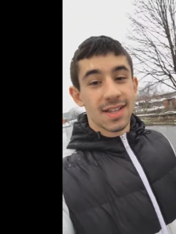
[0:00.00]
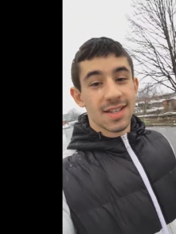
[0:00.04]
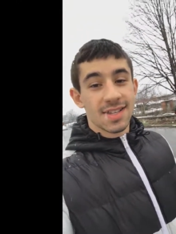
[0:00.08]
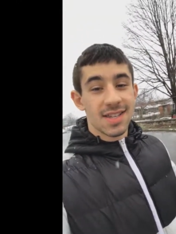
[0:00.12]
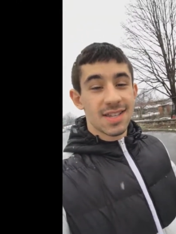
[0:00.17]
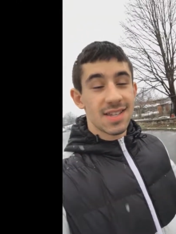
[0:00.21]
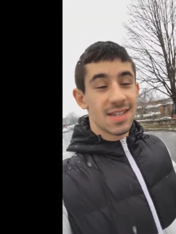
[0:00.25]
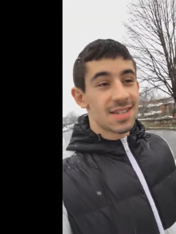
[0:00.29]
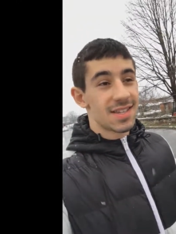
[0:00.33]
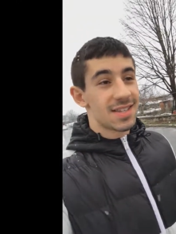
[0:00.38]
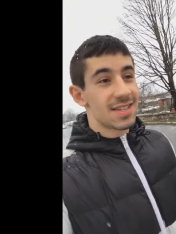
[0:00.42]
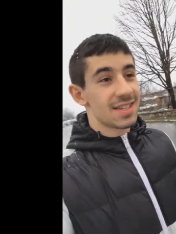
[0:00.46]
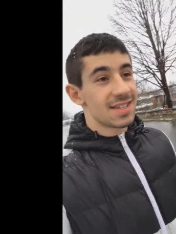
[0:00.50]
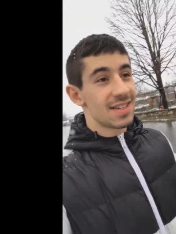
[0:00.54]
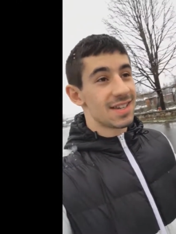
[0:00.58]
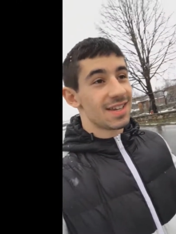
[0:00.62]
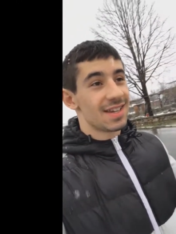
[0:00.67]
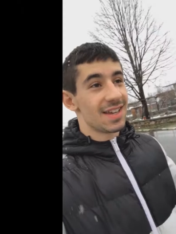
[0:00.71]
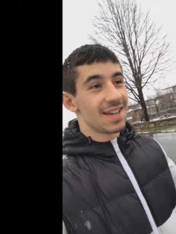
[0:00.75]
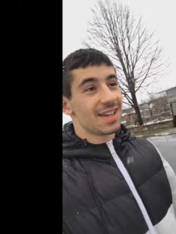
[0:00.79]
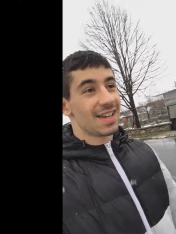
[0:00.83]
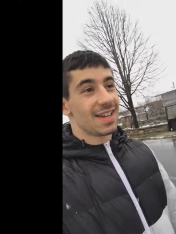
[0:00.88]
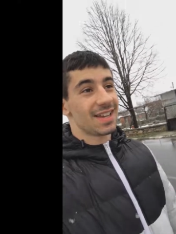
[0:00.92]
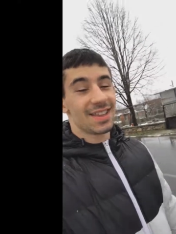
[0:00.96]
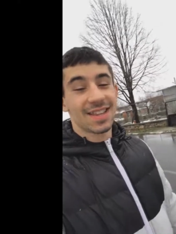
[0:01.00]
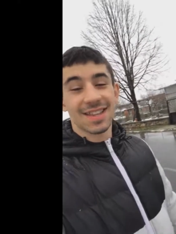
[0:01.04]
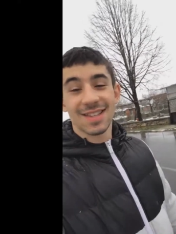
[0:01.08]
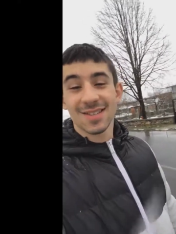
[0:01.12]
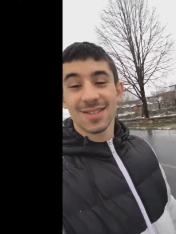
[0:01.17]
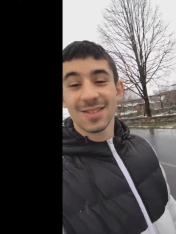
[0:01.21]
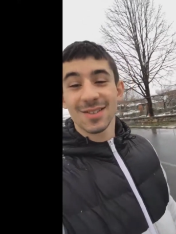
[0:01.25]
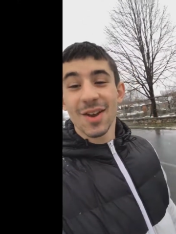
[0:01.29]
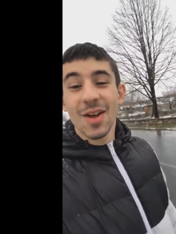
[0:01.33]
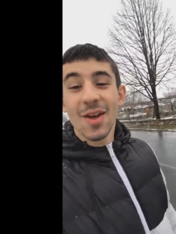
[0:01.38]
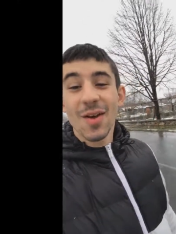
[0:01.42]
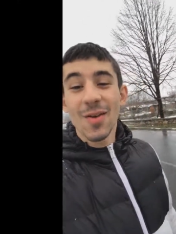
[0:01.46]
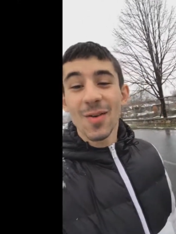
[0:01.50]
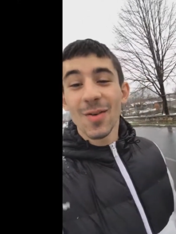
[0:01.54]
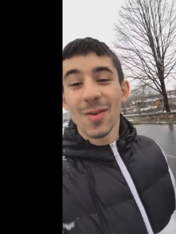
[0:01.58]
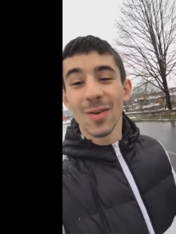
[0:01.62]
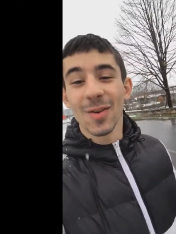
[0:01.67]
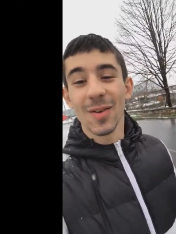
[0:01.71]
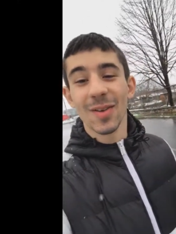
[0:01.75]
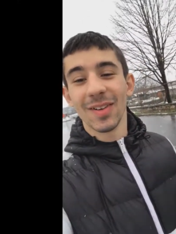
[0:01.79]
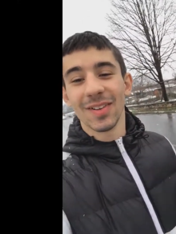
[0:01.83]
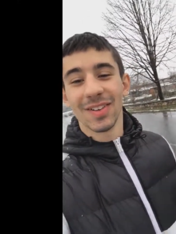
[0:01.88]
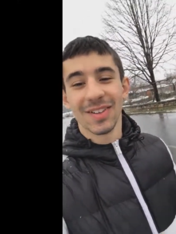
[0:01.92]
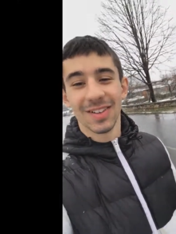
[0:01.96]
this is the
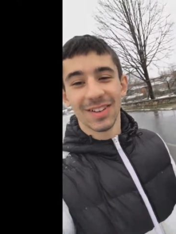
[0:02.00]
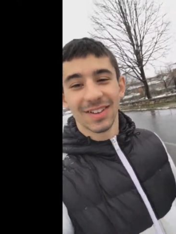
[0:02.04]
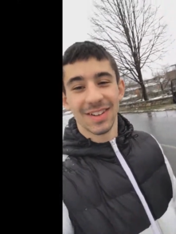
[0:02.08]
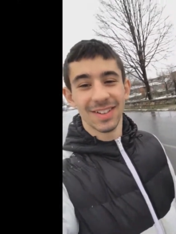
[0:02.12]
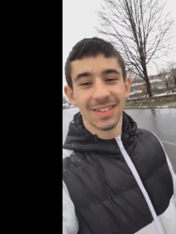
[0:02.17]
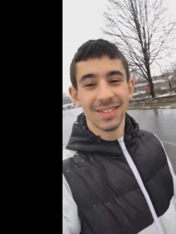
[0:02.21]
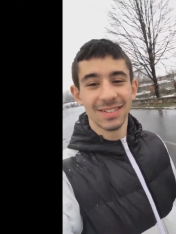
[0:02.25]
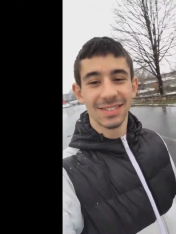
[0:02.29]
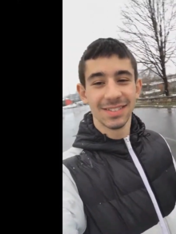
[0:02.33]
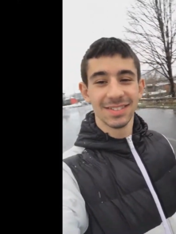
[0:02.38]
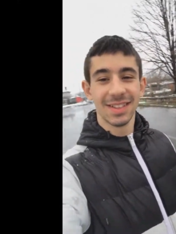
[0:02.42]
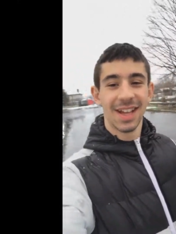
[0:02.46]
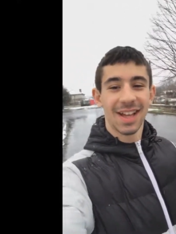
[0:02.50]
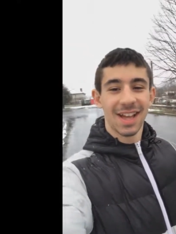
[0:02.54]
snow, you know.